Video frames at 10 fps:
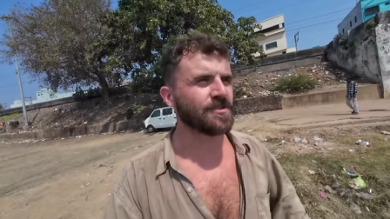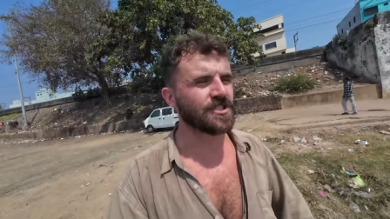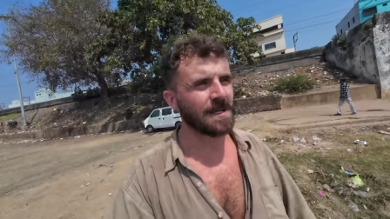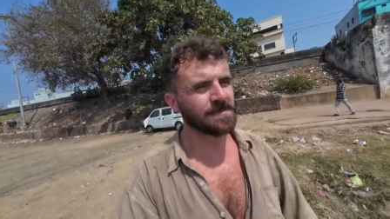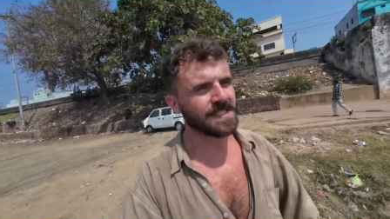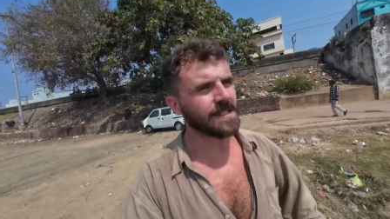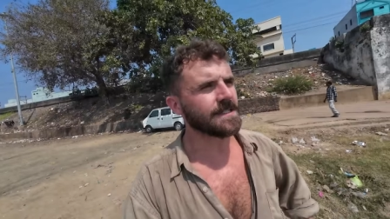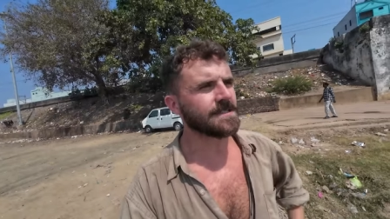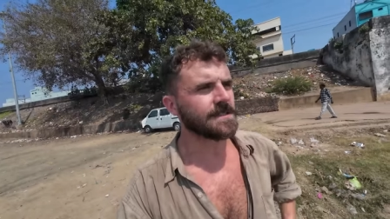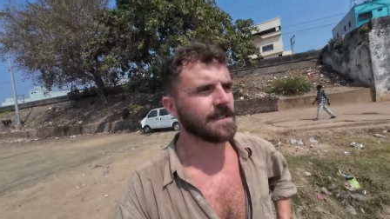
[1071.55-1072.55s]

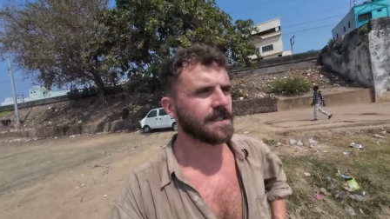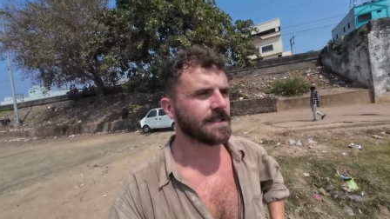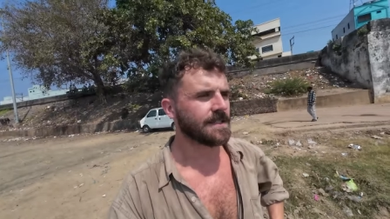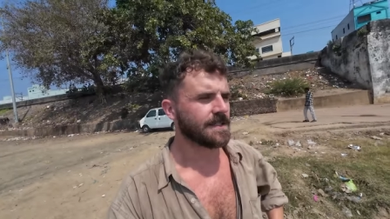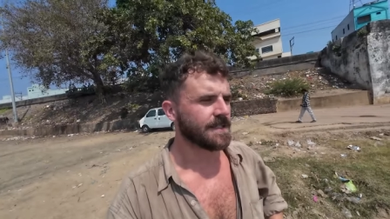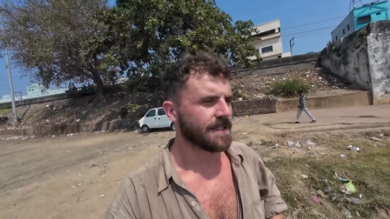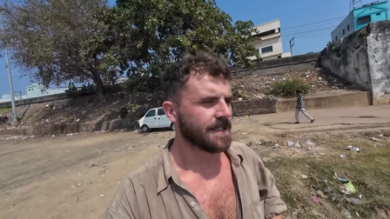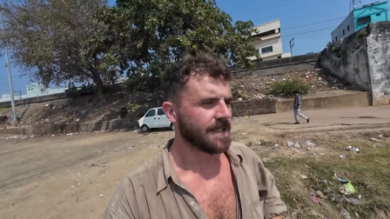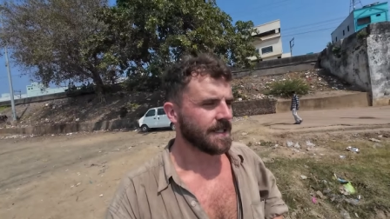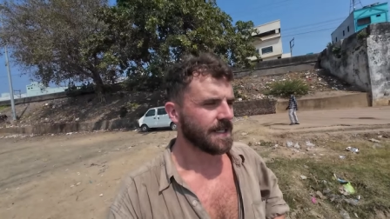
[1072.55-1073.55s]
gypsies.
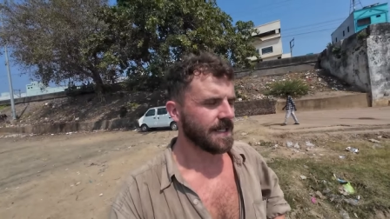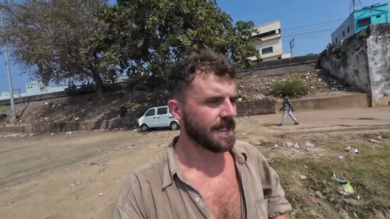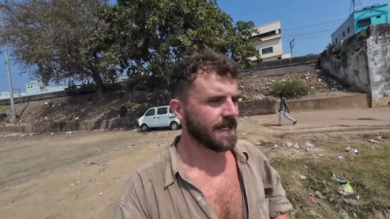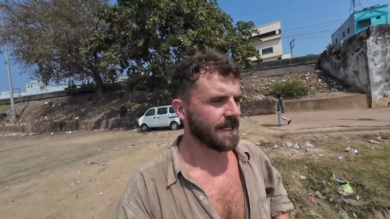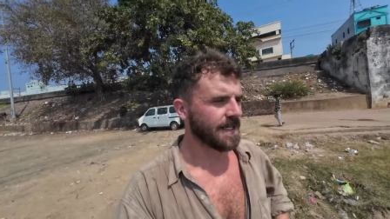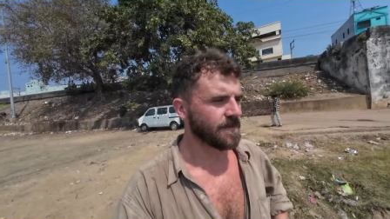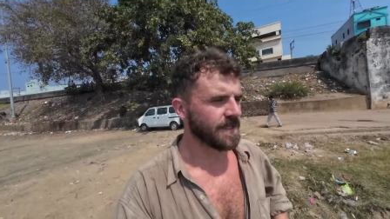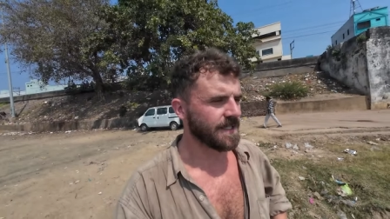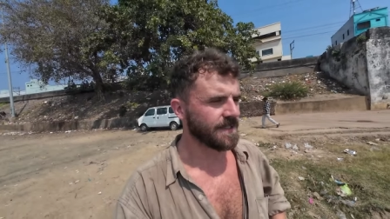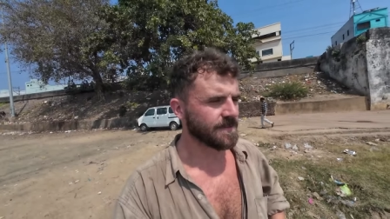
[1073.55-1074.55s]
Uh,
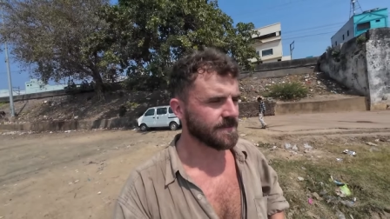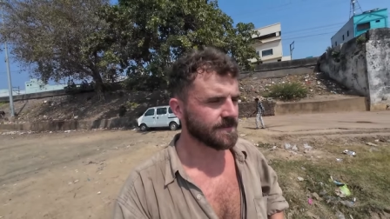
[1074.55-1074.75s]
we